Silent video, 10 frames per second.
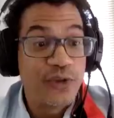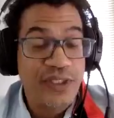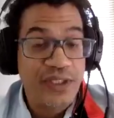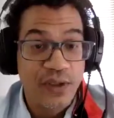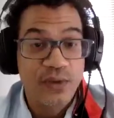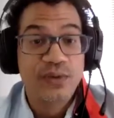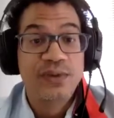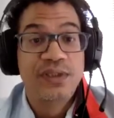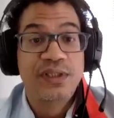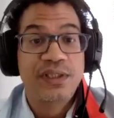we know,
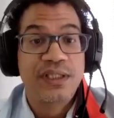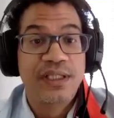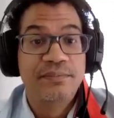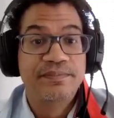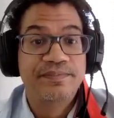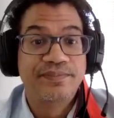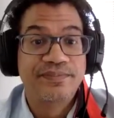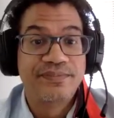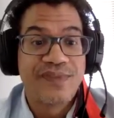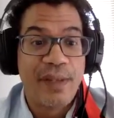
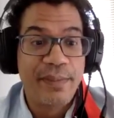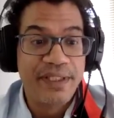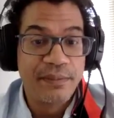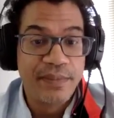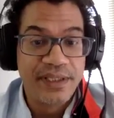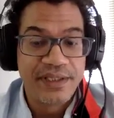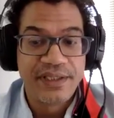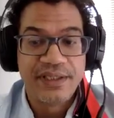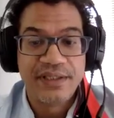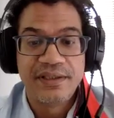I mean, the
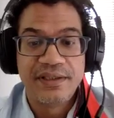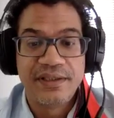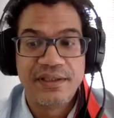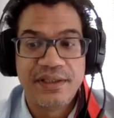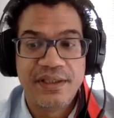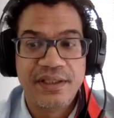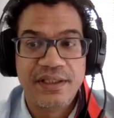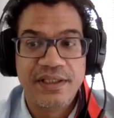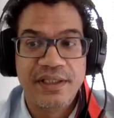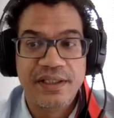minister
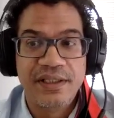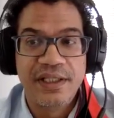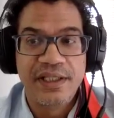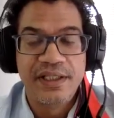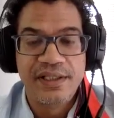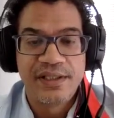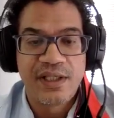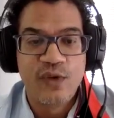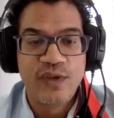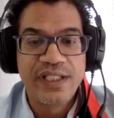in his
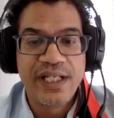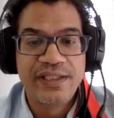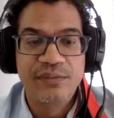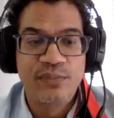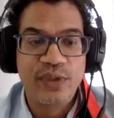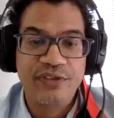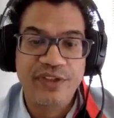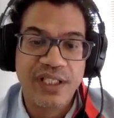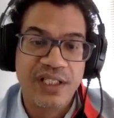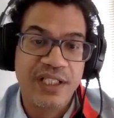COVID-19
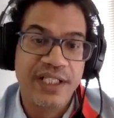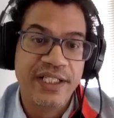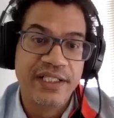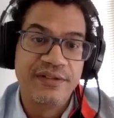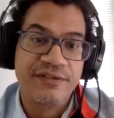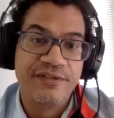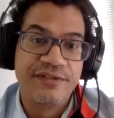briefing earlier in